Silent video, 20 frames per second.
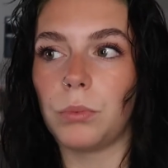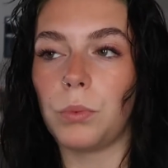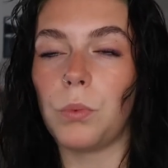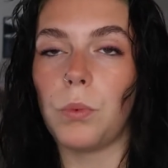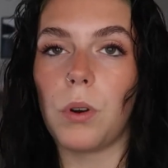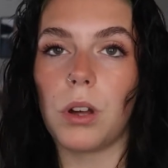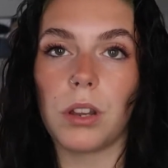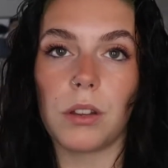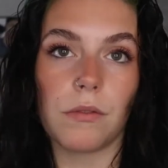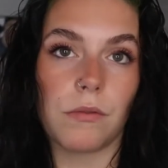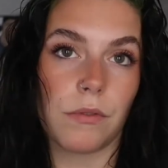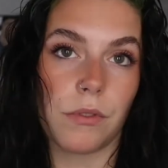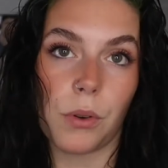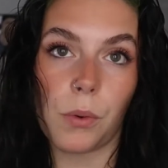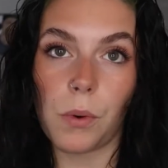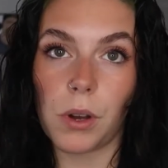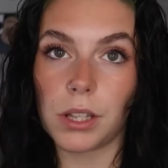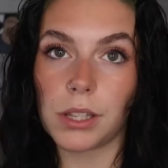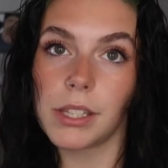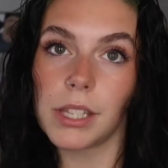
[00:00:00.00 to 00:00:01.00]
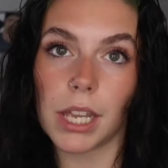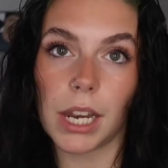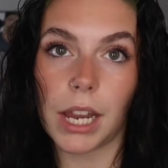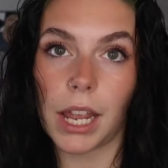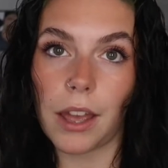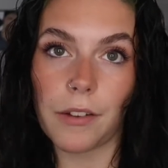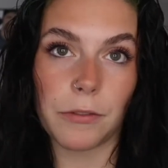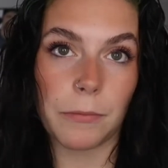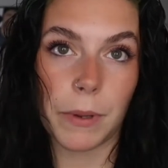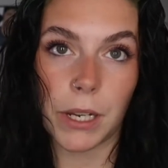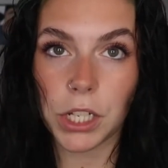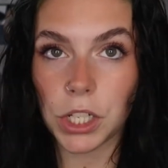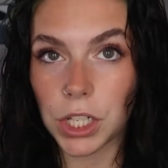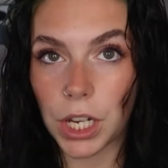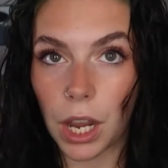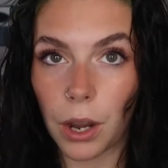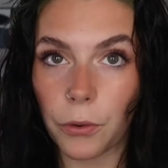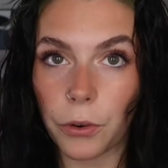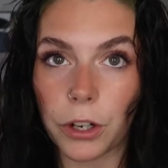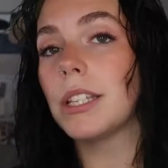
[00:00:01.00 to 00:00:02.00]
one of the ones that I have in my
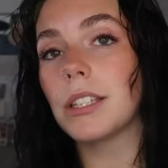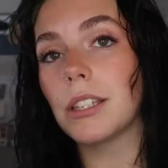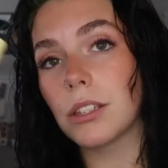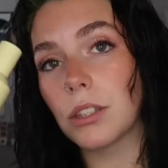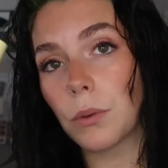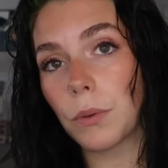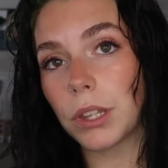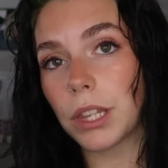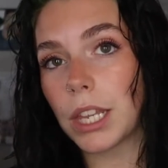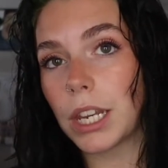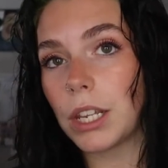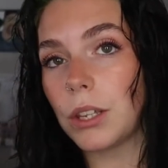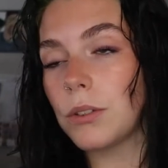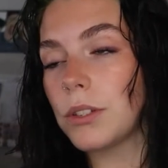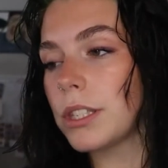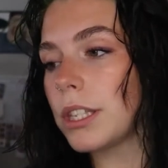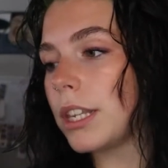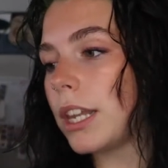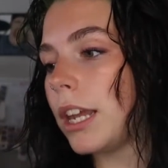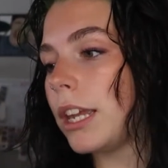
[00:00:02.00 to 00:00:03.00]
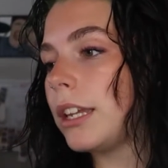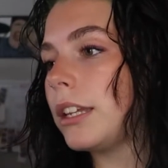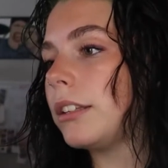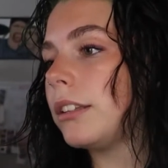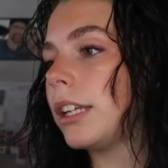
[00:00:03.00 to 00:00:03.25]
shower. This is the one that I use today.